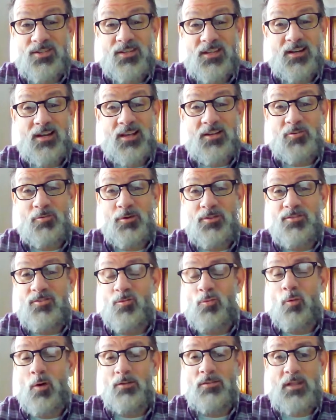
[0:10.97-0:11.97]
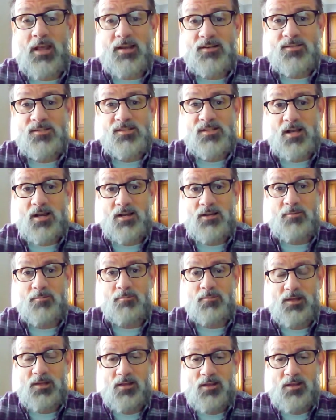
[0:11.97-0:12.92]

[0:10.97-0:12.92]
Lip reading: to connect with you one last time